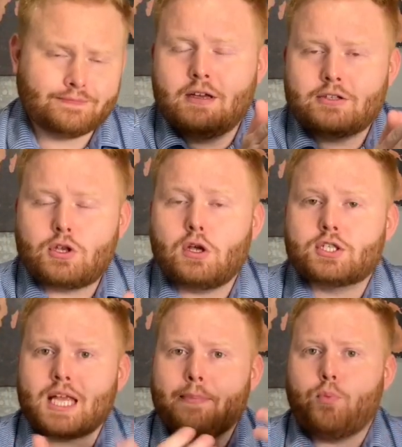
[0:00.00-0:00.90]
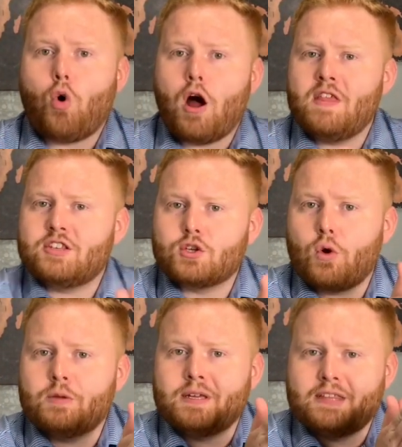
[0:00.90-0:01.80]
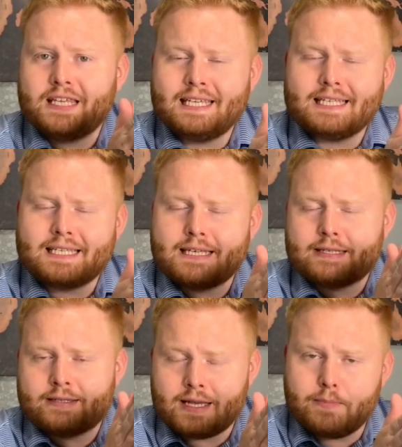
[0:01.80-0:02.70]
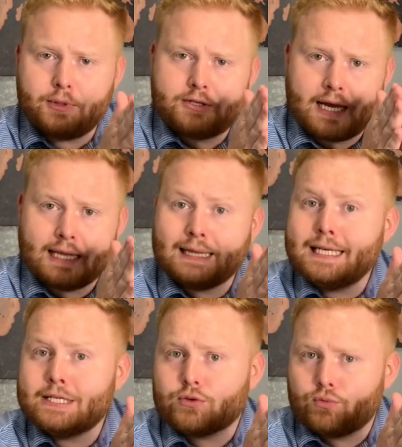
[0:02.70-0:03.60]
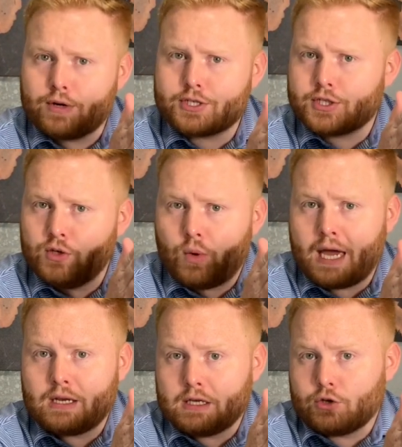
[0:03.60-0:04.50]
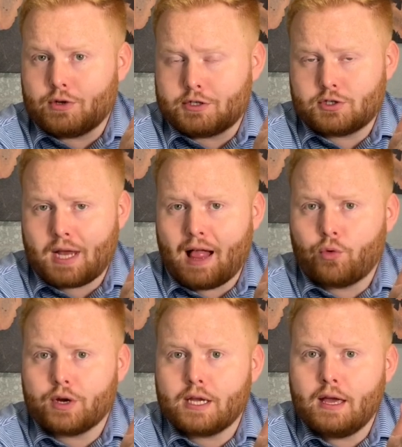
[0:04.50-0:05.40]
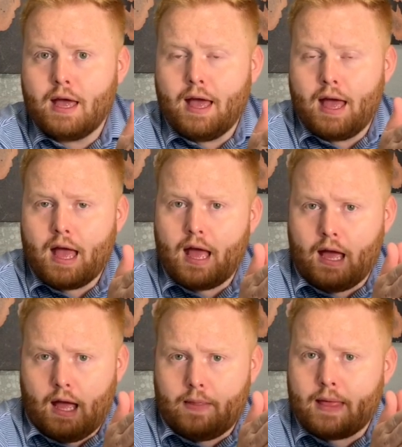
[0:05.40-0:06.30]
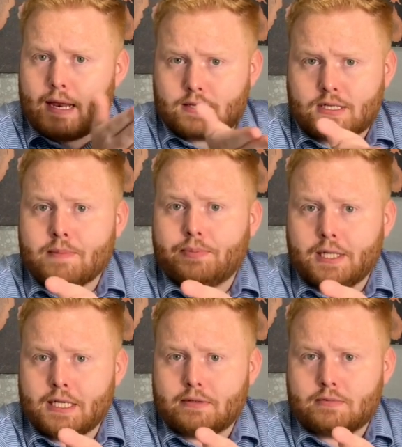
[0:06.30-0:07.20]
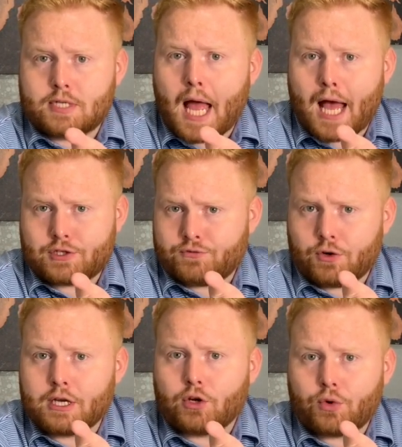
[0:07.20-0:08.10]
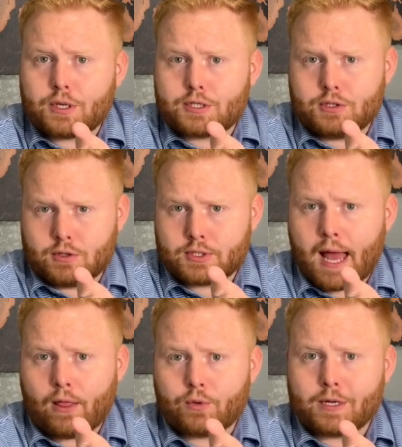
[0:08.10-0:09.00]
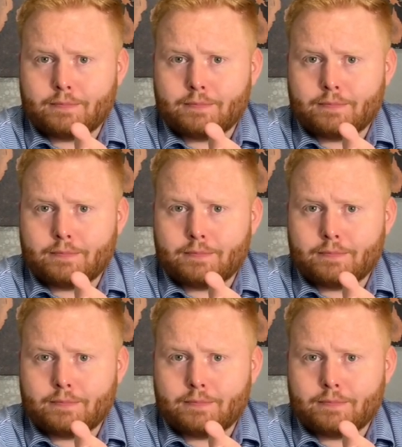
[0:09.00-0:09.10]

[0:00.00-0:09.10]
So step one, this is going to be the easiest, simplest, and least risky way to increase your salary. And that is simply to ask for an increase in your salary.